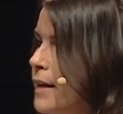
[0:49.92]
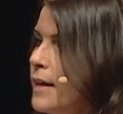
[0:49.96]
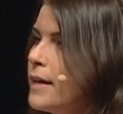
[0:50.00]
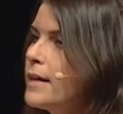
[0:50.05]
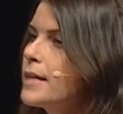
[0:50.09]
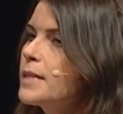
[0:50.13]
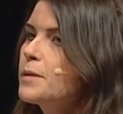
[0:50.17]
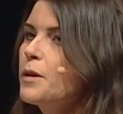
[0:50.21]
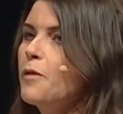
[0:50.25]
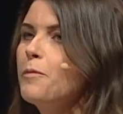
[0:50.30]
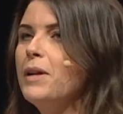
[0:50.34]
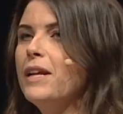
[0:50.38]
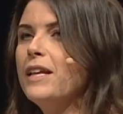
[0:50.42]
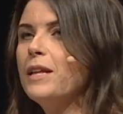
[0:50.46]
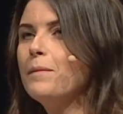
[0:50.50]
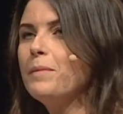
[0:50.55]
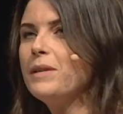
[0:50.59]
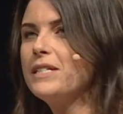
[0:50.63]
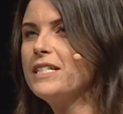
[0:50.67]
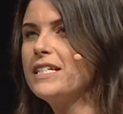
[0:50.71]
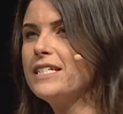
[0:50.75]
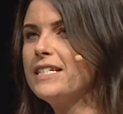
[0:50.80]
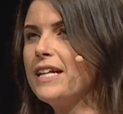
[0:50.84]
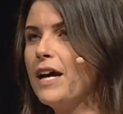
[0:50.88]
So I've been in the
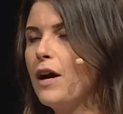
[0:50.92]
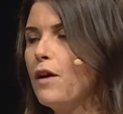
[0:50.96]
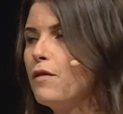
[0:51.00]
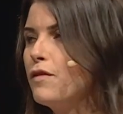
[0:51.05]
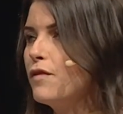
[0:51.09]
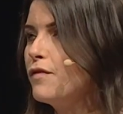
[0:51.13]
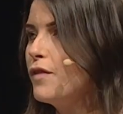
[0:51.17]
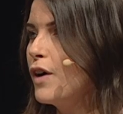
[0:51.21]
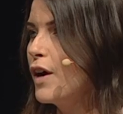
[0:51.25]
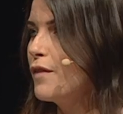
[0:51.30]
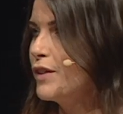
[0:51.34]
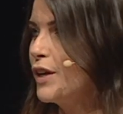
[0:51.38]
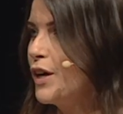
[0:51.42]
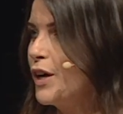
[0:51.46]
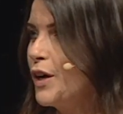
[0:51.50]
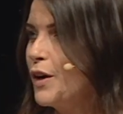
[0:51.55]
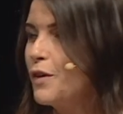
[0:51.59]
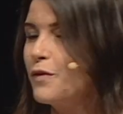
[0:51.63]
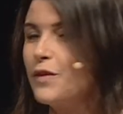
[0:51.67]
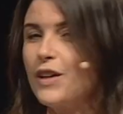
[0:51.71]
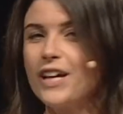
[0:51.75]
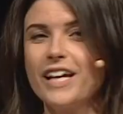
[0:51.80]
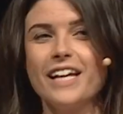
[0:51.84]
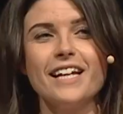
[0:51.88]
business now for
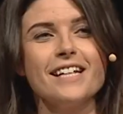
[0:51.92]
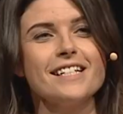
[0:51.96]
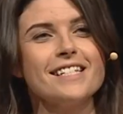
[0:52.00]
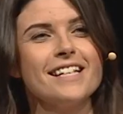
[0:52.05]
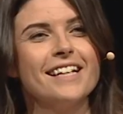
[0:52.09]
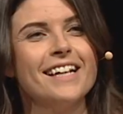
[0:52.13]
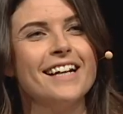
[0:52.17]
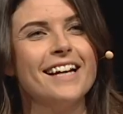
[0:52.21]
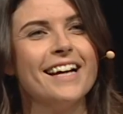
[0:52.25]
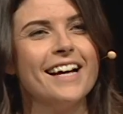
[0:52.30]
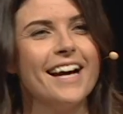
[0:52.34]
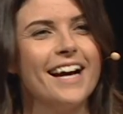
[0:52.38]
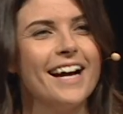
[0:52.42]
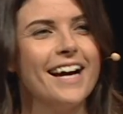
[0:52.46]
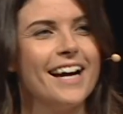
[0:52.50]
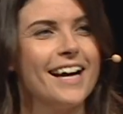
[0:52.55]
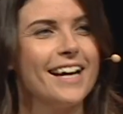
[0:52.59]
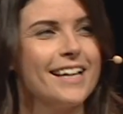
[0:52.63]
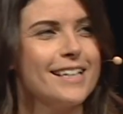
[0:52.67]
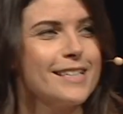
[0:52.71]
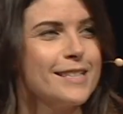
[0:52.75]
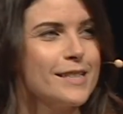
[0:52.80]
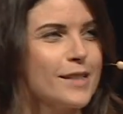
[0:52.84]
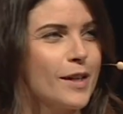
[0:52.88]
5.5 years,
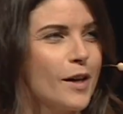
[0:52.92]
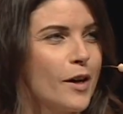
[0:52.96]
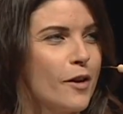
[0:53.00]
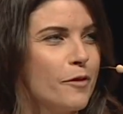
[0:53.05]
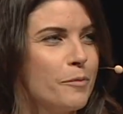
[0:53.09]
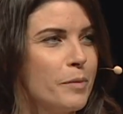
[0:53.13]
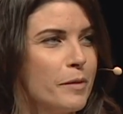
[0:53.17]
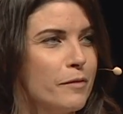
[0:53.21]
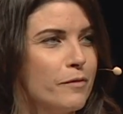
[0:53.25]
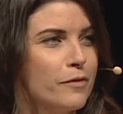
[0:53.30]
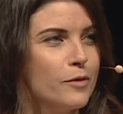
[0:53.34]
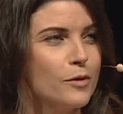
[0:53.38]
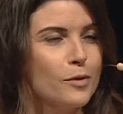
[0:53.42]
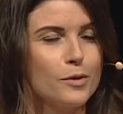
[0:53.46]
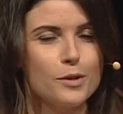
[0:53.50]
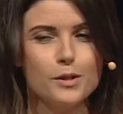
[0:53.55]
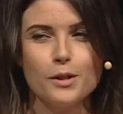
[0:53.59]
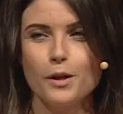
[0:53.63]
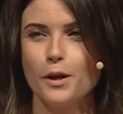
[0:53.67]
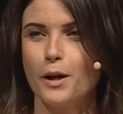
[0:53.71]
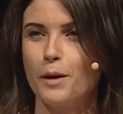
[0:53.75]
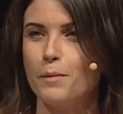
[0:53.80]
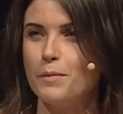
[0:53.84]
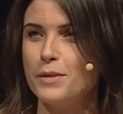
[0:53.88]
and I've been 4
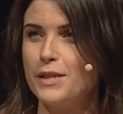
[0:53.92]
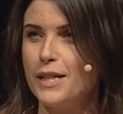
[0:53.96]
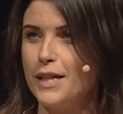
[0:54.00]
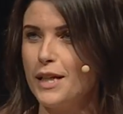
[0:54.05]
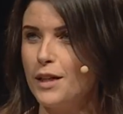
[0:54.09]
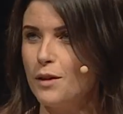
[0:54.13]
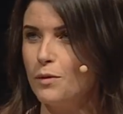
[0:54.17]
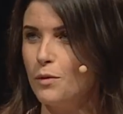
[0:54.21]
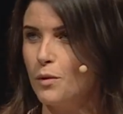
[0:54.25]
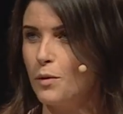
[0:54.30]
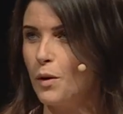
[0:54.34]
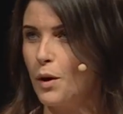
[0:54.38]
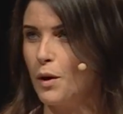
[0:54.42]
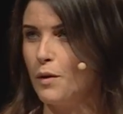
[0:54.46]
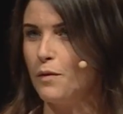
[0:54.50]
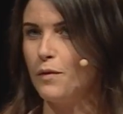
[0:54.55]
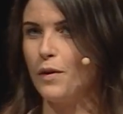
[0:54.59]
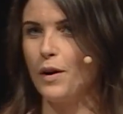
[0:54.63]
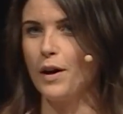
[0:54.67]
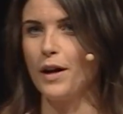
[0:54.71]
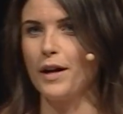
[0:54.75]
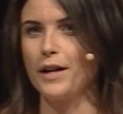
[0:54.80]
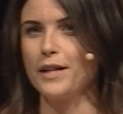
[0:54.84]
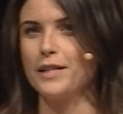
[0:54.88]
times Eagle
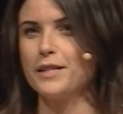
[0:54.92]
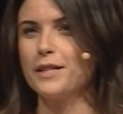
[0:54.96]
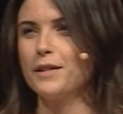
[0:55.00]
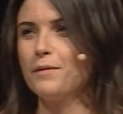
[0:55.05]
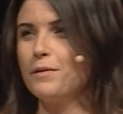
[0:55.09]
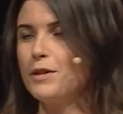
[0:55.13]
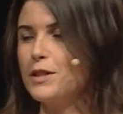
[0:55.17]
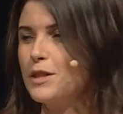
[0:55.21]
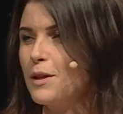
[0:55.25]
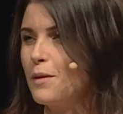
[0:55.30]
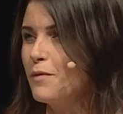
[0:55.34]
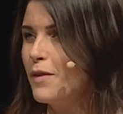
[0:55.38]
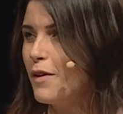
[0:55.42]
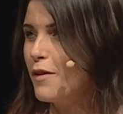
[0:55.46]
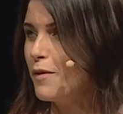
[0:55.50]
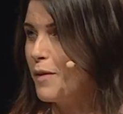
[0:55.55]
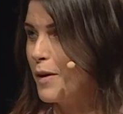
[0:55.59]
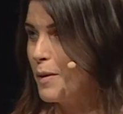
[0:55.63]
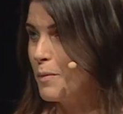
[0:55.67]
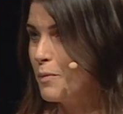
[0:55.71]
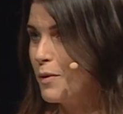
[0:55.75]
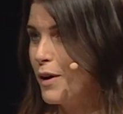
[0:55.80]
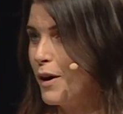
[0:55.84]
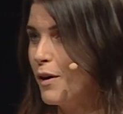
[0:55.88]
qualified, which I'm very,
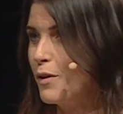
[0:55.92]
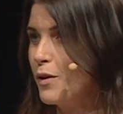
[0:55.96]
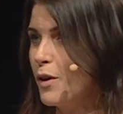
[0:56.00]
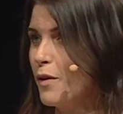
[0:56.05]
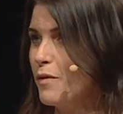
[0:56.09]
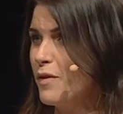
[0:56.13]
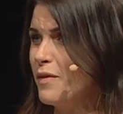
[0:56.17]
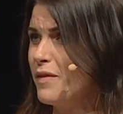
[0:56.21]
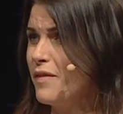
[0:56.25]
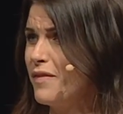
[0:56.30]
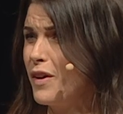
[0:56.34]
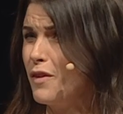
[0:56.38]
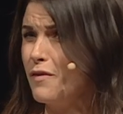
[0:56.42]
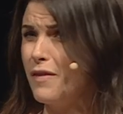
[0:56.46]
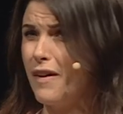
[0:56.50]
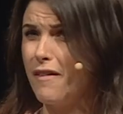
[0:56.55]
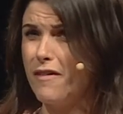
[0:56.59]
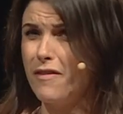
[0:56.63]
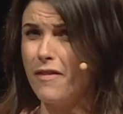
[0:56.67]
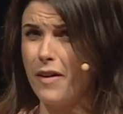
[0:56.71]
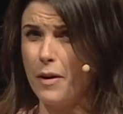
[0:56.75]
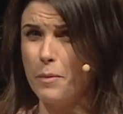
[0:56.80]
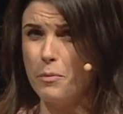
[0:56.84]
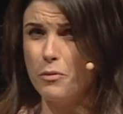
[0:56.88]
very proud of, and feel very,
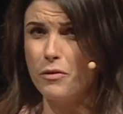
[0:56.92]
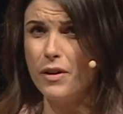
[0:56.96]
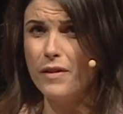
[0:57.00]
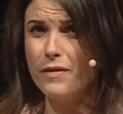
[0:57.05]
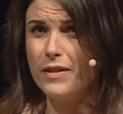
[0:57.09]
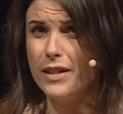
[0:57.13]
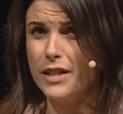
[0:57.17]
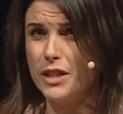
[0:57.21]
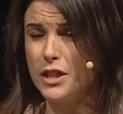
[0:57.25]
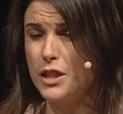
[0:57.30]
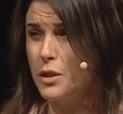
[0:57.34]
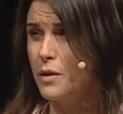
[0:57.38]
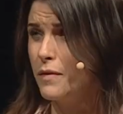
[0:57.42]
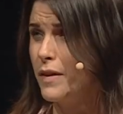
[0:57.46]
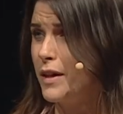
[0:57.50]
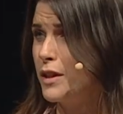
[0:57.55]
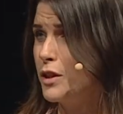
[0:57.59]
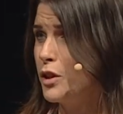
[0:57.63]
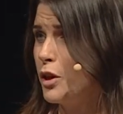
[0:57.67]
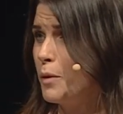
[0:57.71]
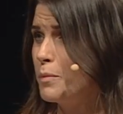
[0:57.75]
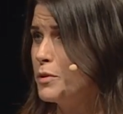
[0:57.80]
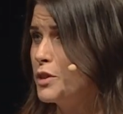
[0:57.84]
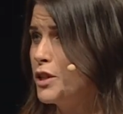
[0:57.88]
very privileged to have had
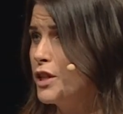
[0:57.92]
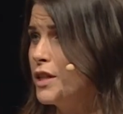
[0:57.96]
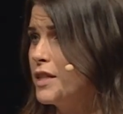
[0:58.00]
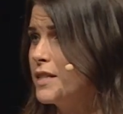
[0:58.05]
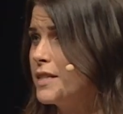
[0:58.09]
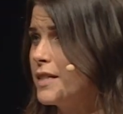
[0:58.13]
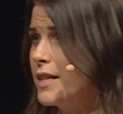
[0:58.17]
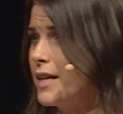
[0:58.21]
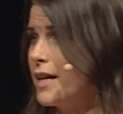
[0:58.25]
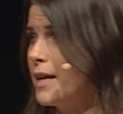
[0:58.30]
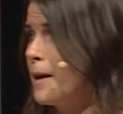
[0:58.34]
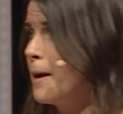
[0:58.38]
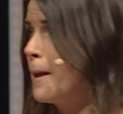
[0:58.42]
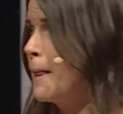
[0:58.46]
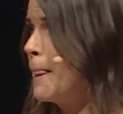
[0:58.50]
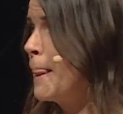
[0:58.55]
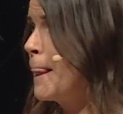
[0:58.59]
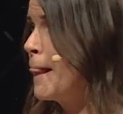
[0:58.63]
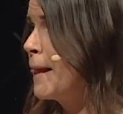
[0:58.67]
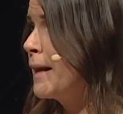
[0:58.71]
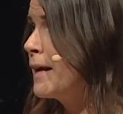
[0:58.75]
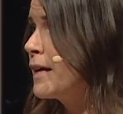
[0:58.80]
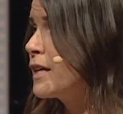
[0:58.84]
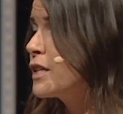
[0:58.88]
the opportunity
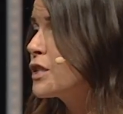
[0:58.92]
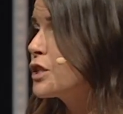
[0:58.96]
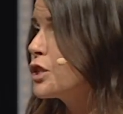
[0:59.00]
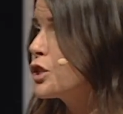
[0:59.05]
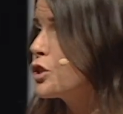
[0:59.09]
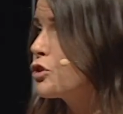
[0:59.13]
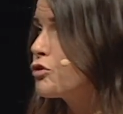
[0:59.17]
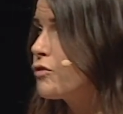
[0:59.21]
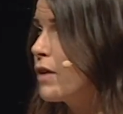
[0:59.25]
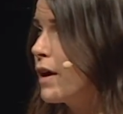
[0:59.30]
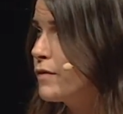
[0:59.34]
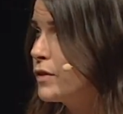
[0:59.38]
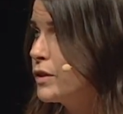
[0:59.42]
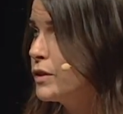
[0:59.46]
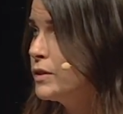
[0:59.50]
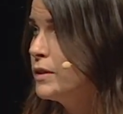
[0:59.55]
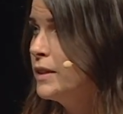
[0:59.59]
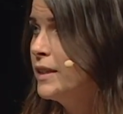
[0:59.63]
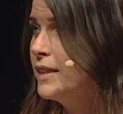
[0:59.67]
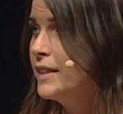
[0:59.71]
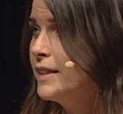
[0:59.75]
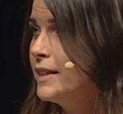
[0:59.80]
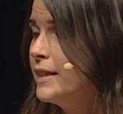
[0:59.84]
to travel.